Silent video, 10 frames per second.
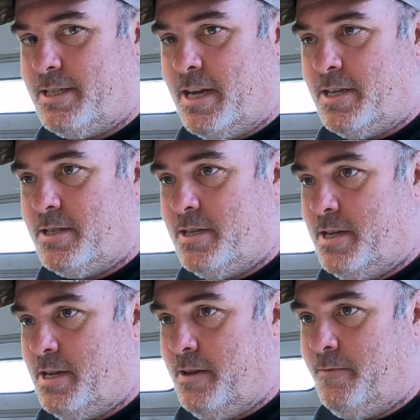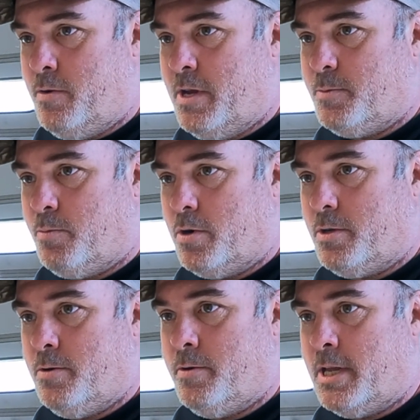it says, if you get
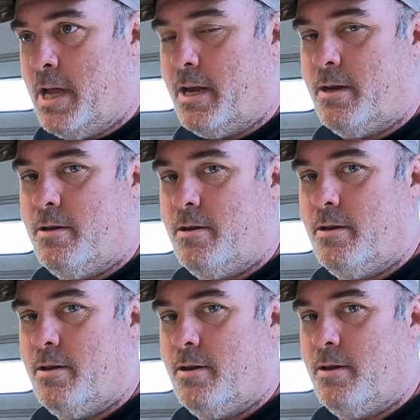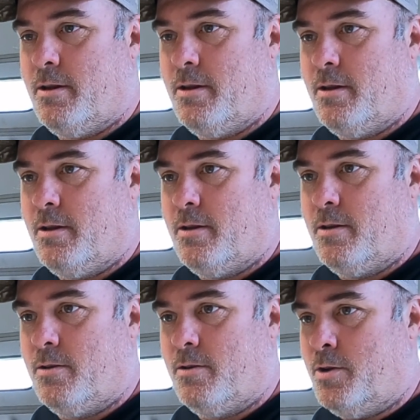spark doing that,
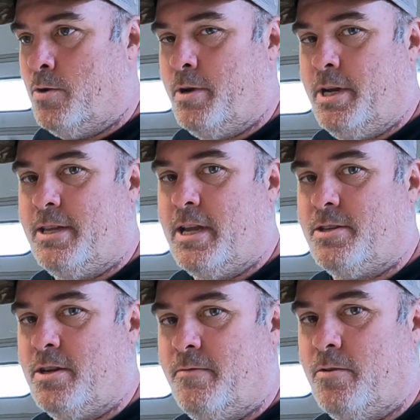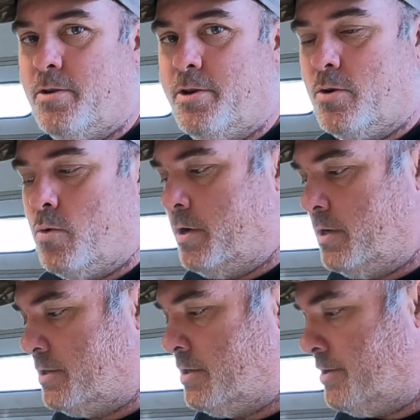you don't need to test any further, your
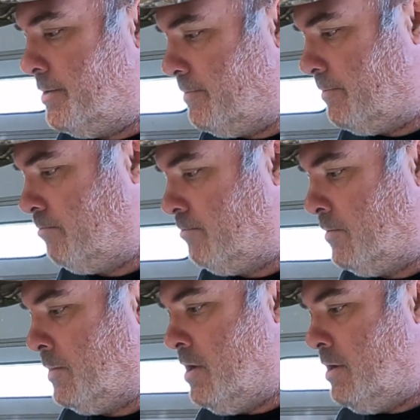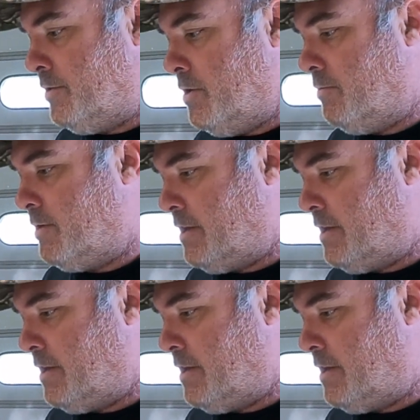coil is good. So